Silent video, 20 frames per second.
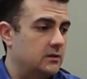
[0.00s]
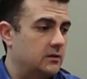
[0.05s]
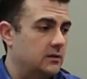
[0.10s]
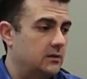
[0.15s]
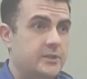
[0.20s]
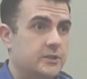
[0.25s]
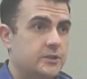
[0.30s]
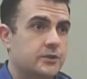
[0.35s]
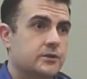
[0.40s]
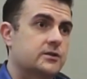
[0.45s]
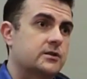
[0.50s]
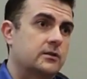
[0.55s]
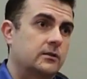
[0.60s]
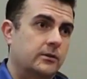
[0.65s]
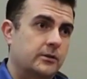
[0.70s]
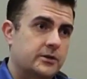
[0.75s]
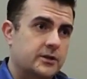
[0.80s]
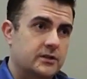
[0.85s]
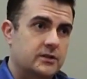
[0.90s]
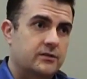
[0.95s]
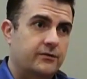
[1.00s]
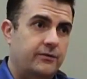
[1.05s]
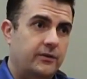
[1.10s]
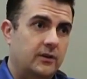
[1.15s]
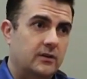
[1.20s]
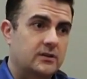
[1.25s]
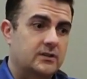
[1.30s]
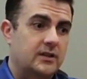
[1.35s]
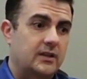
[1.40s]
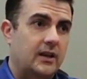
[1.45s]
Xigent Solutions
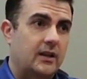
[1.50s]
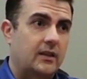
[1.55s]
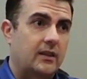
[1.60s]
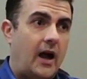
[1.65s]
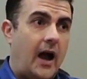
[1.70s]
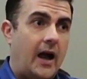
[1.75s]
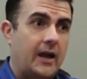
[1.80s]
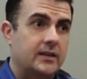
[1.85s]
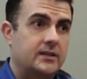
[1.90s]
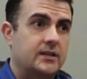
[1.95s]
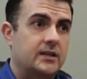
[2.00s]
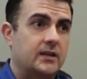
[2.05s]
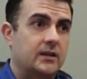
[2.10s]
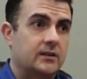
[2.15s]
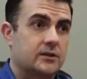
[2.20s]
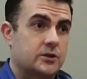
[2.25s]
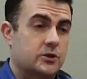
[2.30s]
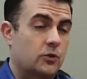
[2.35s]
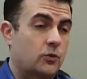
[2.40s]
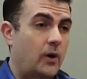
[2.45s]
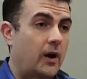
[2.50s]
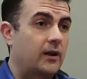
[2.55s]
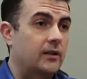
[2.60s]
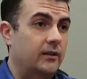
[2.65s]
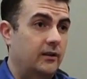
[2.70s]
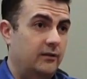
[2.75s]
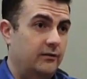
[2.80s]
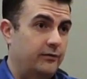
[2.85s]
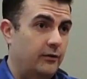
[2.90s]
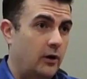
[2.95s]
feels that IT is
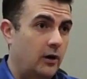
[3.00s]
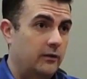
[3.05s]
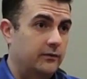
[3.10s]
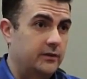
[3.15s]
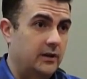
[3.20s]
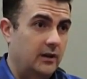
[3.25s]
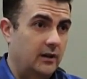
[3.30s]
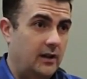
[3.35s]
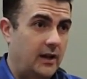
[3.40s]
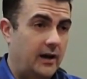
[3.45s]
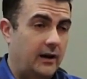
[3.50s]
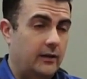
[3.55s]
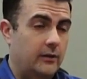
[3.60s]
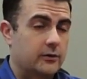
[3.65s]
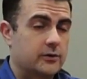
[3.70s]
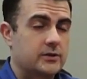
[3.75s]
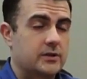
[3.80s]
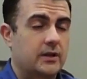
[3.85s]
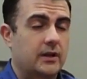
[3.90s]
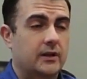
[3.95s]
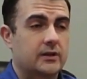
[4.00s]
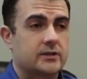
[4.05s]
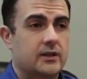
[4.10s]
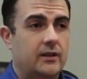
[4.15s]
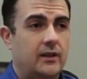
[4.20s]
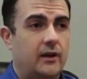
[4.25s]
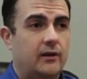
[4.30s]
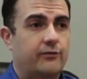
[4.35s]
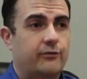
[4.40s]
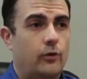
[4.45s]
directly involved in a lot of those things,
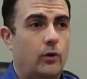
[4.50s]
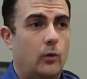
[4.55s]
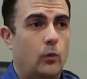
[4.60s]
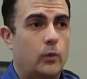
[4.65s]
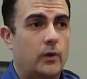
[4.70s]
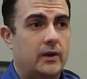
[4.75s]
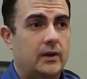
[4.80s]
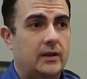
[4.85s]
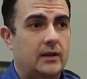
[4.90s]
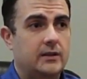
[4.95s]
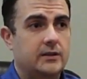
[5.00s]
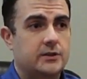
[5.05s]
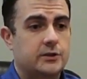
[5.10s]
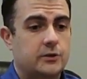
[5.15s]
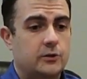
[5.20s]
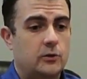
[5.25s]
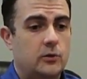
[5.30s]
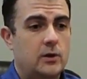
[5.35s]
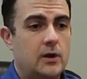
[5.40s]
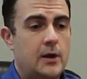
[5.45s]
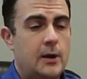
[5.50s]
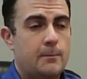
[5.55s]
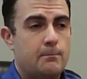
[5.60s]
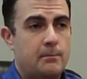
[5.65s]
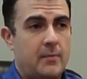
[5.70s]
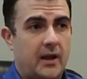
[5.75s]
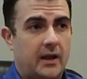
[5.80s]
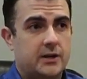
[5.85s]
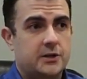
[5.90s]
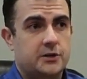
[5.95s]
and therefore we need to
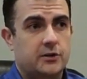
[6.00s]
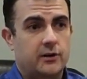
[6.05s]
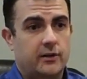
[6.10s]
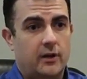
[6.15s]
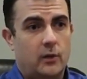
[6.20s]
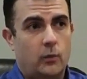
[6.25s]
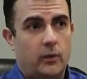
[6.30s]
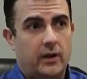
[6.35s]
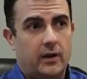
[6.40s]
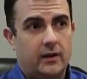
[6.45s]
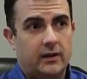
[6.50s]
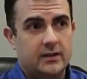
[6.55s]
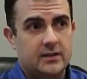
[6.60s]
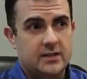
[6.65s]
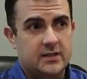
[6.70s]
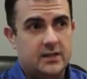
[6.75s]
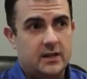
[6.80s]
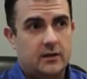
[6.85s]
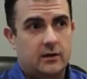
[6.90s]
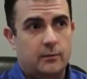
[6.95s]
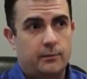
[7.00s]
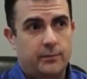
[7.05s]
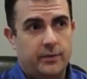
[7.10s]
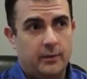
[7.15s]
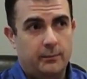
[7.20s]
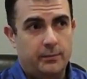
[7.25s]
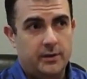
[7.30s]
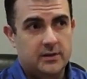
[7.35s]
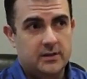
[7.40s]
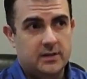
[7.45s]
make sure that we consider
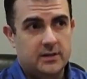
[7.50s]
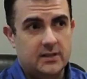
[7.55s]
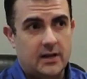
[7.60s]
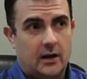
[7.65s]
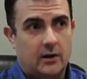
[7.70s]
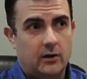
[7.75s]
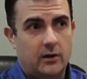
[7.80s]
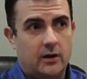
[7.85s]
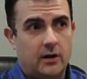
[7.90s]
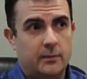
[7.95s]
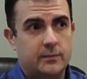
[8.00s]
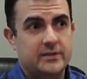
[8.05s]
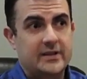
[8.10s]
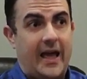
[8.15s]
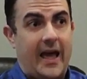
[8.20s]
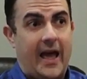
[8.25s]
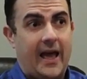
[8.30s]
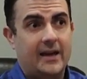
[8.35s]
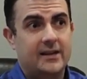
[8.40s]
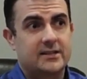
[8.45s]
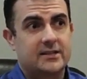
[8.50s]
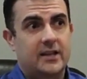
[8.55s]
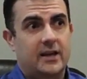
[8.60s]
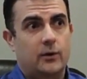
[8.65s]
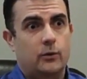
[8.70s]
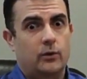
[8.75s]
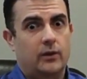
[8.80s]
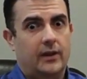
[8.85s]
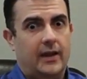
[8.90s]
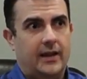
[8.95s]
the business outcomes as
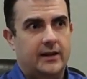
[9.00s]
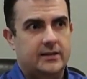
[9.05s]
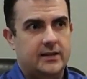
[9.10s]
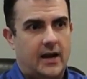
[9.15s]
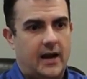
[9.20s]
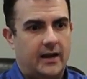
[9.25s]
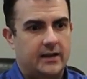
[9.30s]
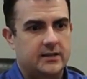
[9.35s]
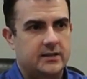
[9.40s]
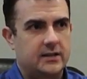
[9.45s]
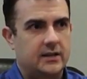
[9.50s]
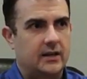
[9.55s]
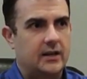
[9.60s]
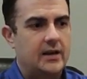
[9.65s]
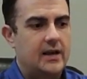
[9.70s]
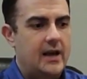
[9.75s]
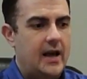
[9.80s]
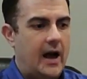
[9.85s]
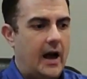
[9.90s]
they relate to IT.